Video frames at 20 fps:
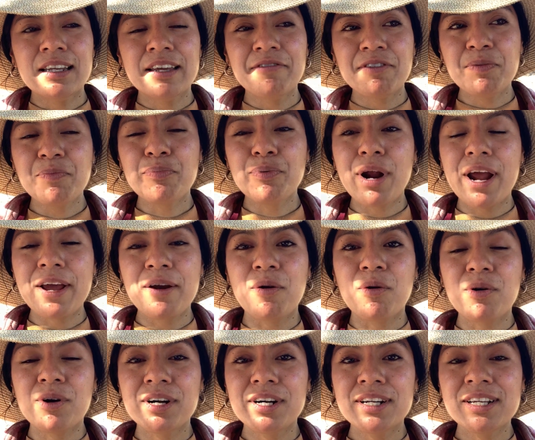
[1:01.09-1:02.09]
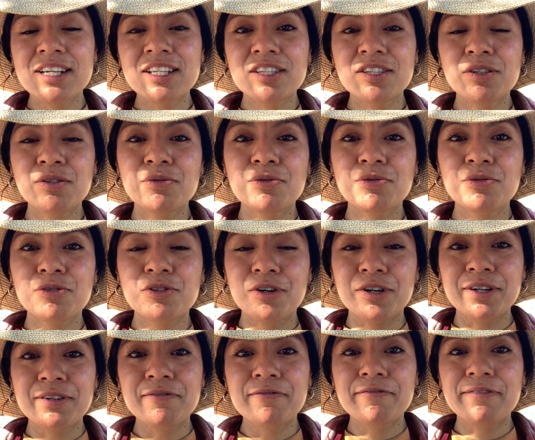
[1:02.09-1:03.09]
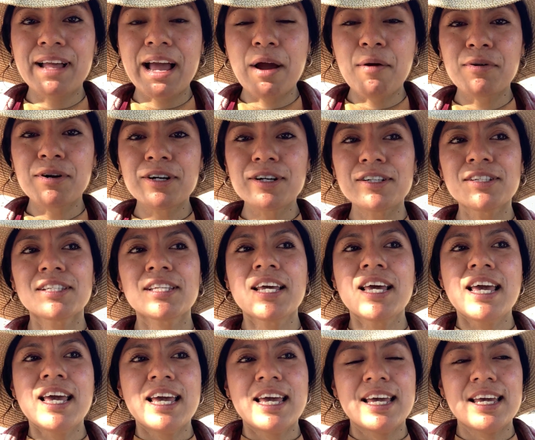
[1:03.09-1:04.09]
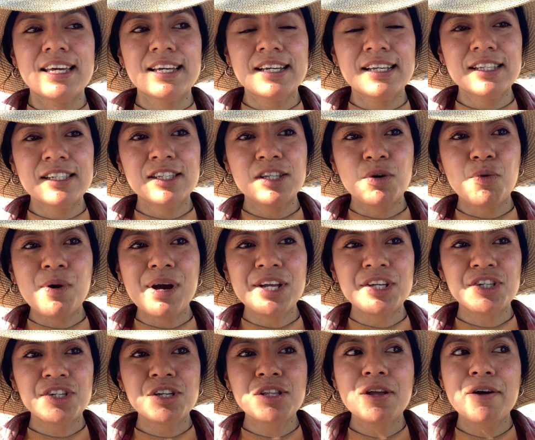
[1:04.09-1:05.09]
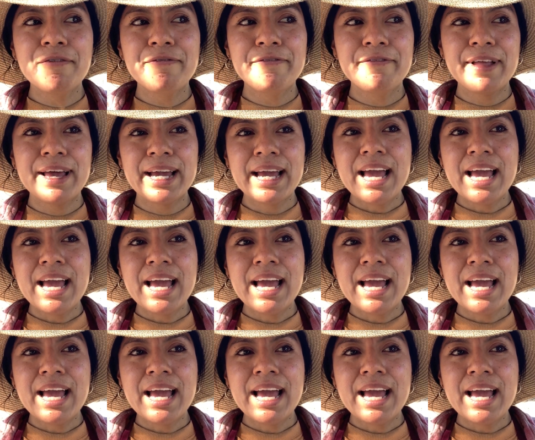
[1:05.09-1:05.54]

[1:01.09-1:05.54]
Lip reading: giving priority to certain flowers is the question of